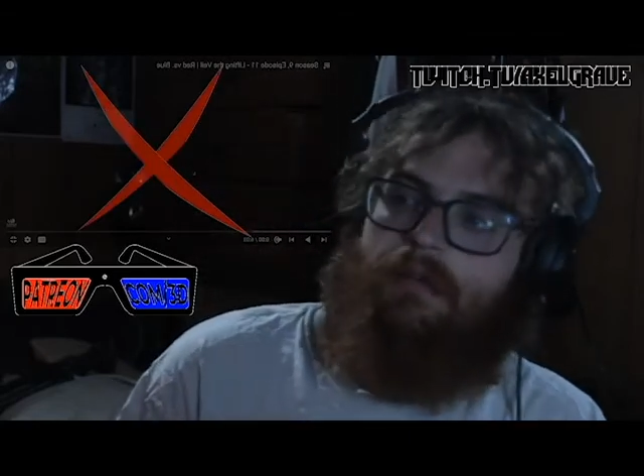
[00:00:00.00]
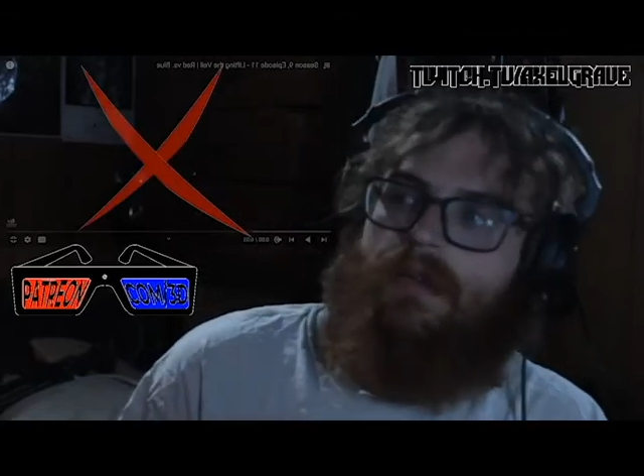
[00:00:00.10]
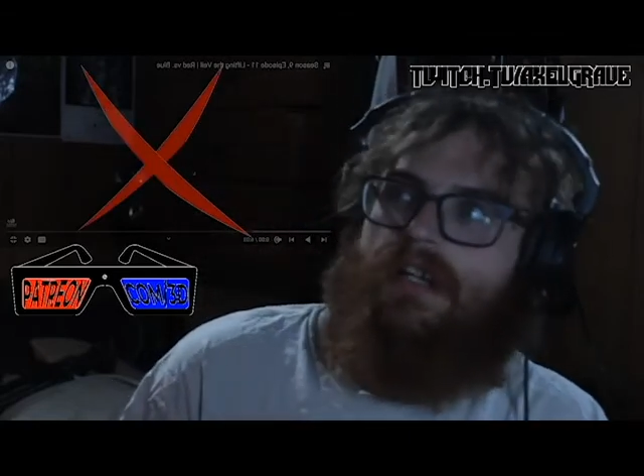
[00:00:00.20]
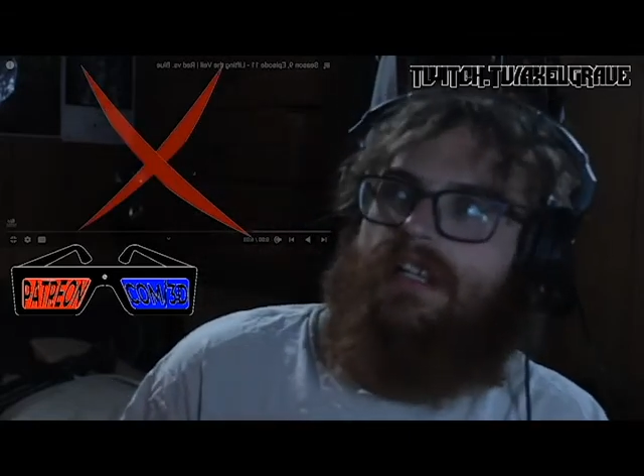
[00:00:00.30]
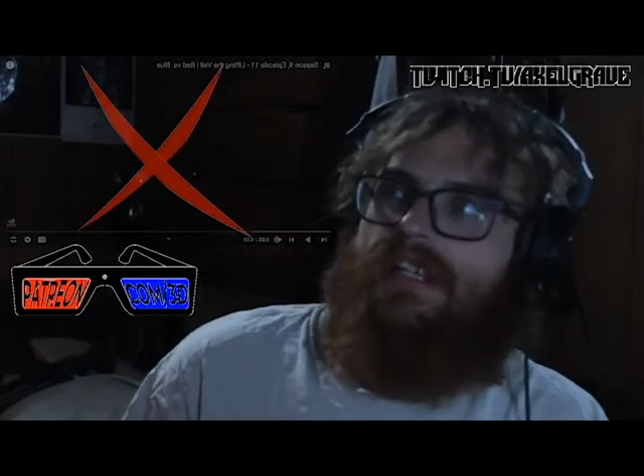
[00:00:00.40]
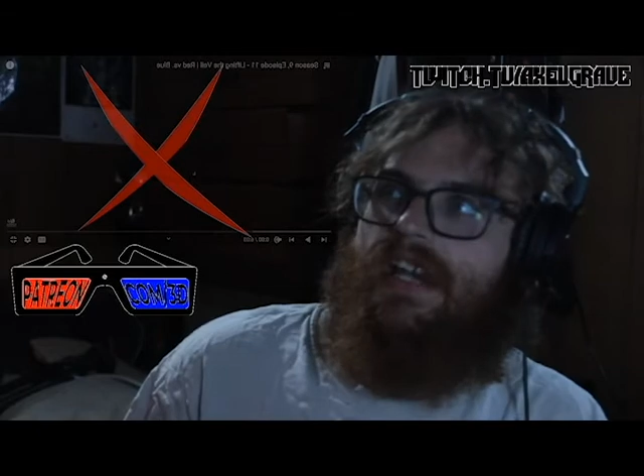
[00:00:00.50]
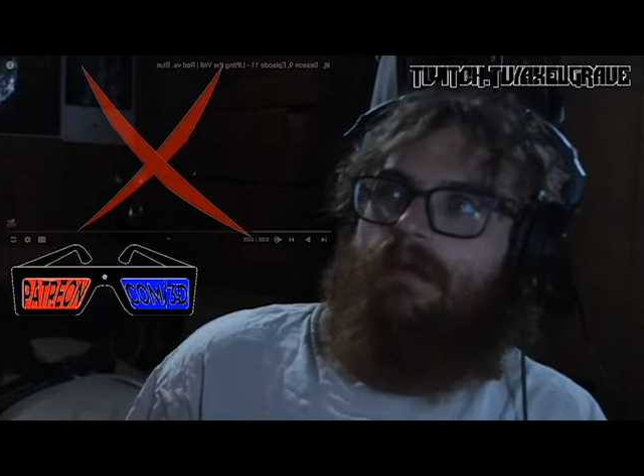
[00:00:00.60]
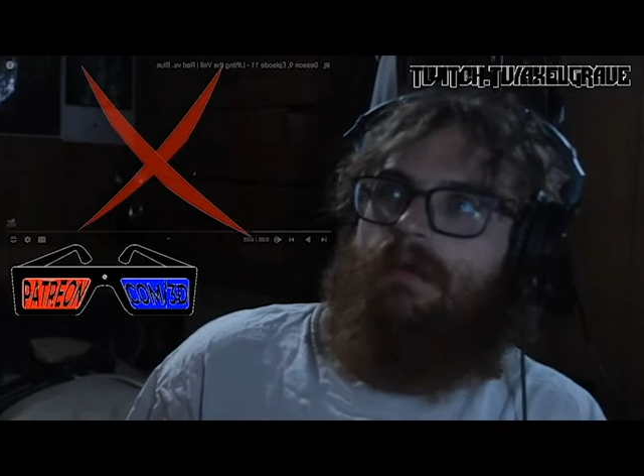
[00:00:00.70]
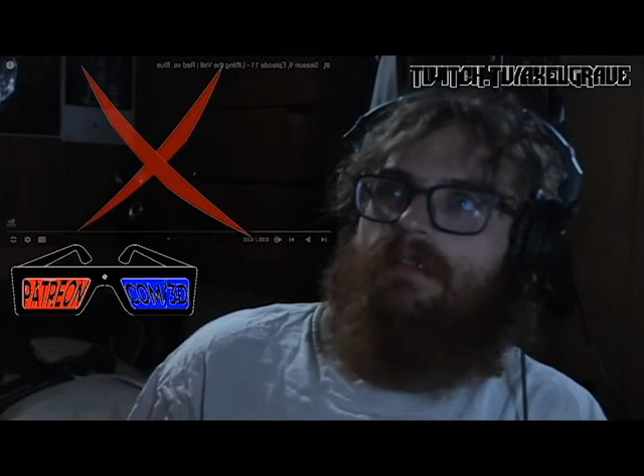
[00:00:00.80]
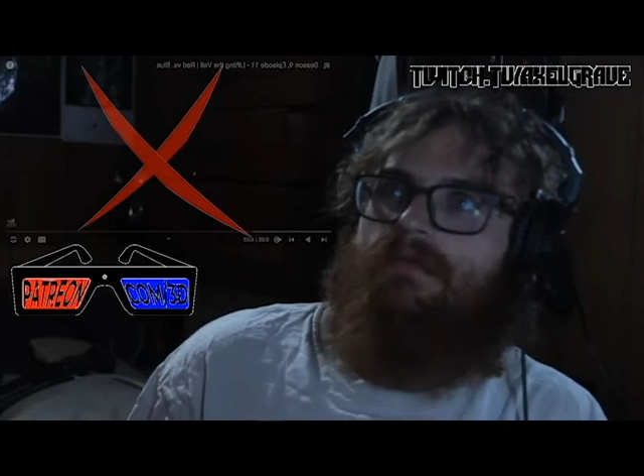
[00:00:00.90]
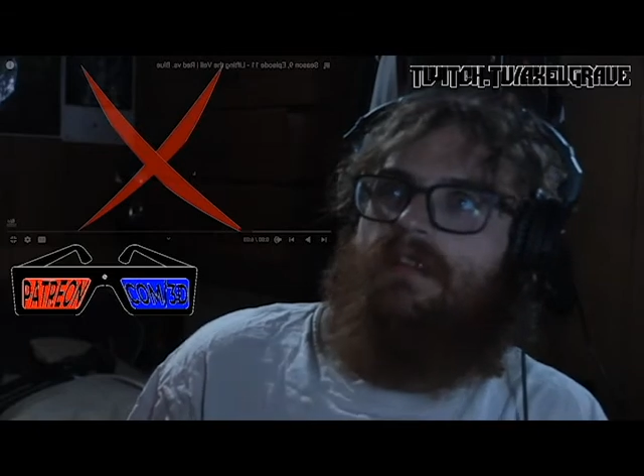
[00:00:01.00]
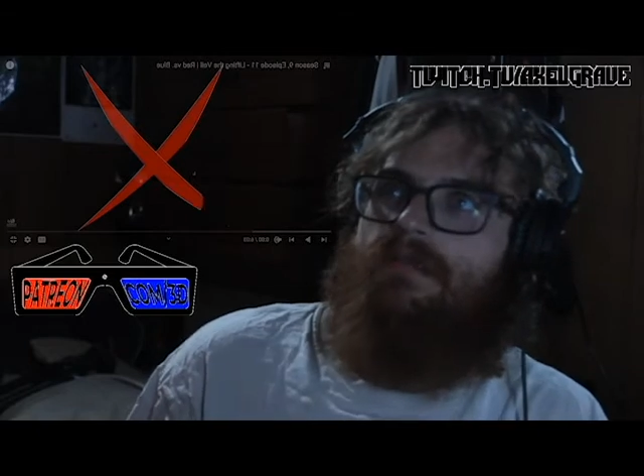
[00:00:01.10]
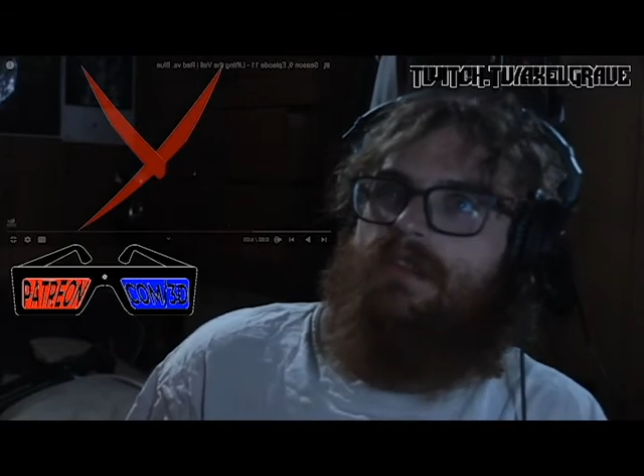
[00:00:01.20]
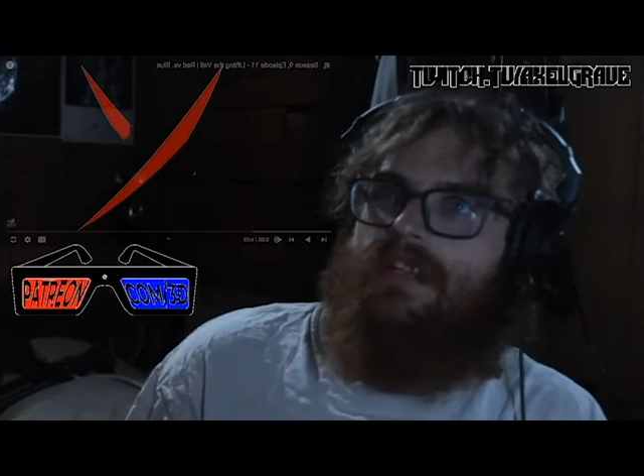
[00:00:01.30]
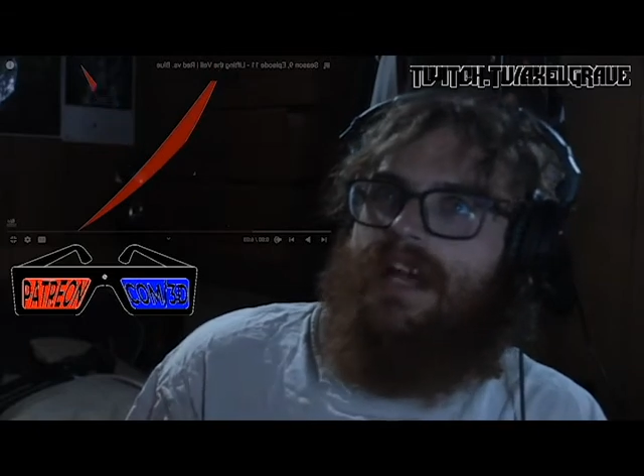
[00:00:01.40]
But yeah, we're getting ready
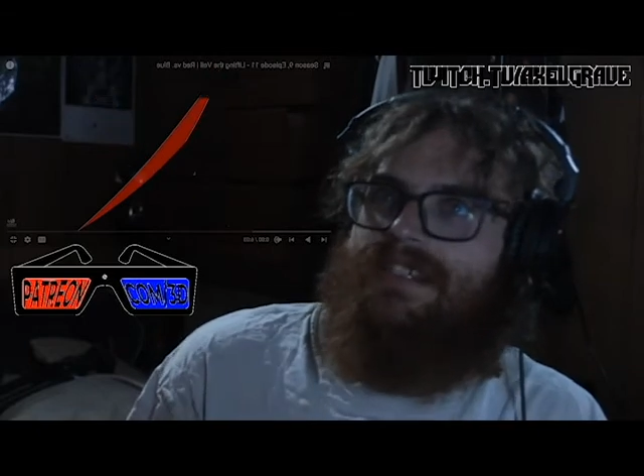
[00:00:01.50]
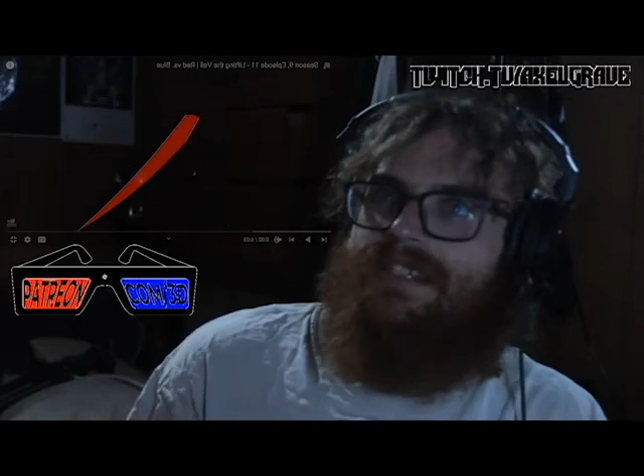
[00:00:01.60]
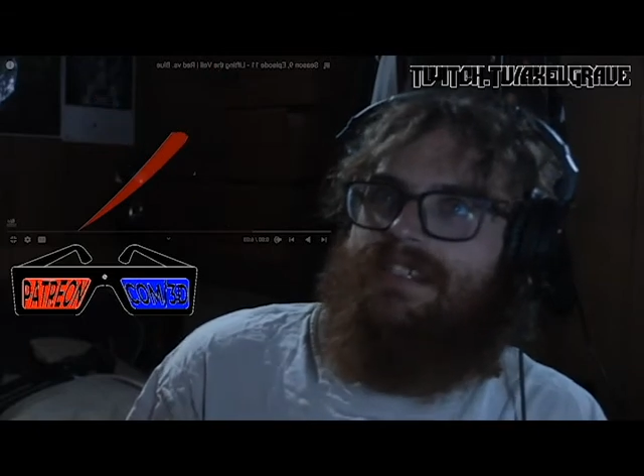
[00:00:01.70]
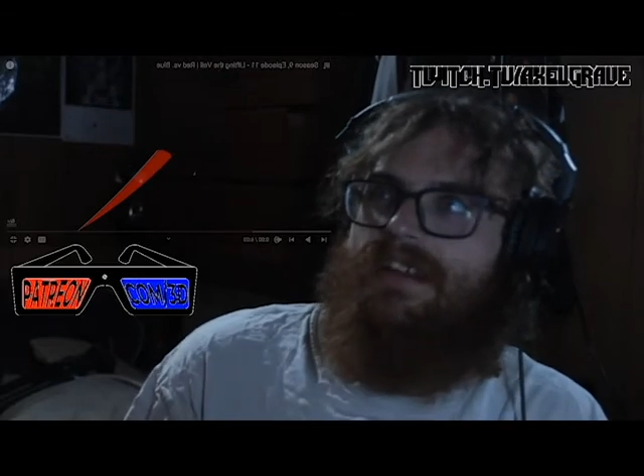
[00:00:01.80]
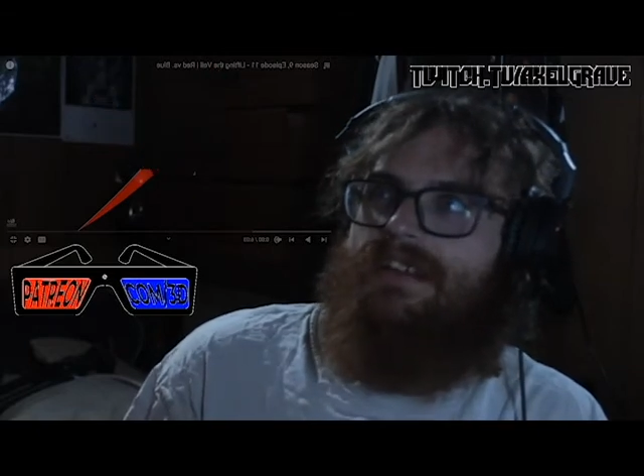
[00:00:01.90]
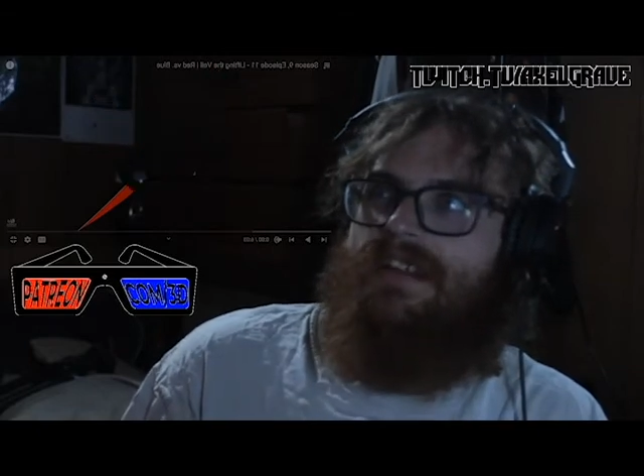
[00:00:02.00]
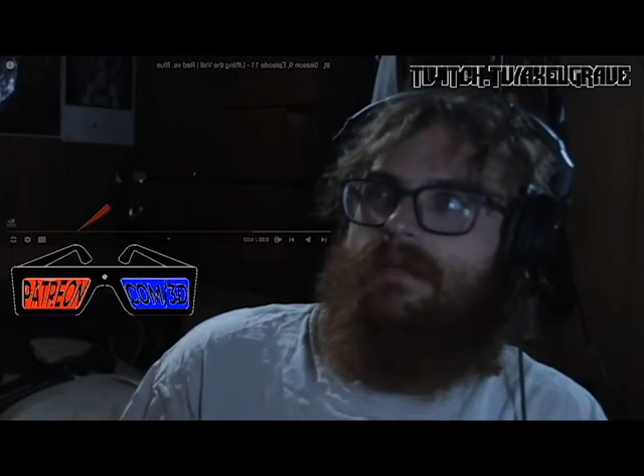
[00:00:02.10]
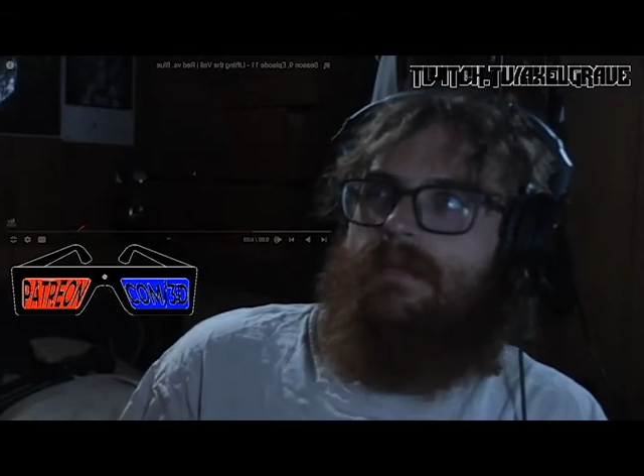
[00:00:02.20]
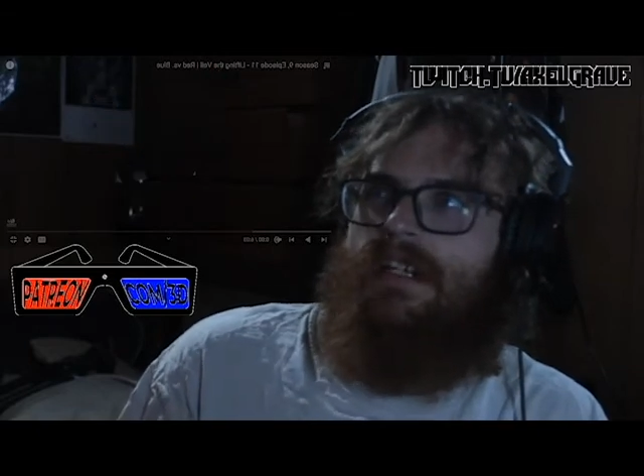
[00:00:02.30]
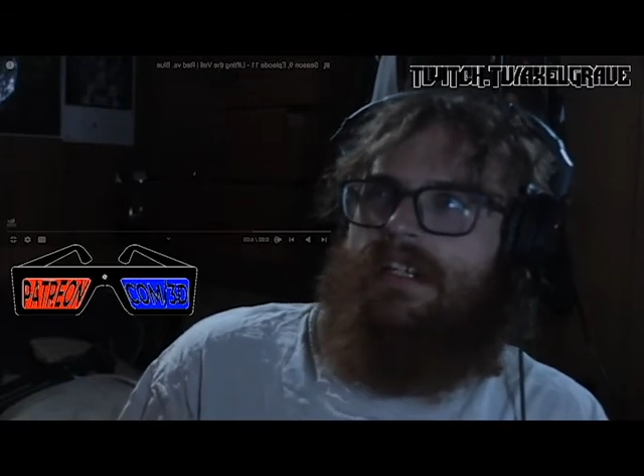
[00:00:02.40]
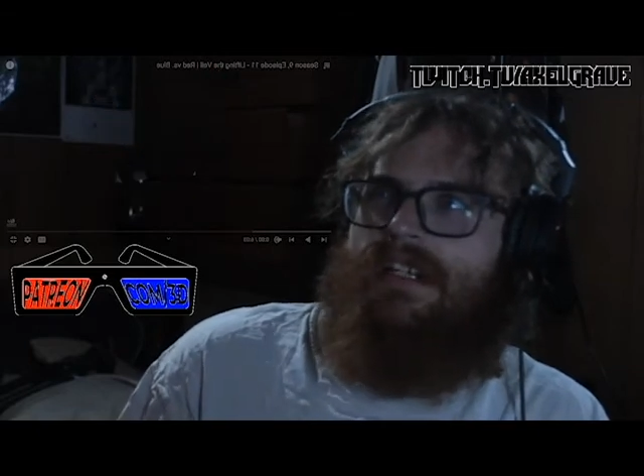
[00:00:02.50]
for the last set of them.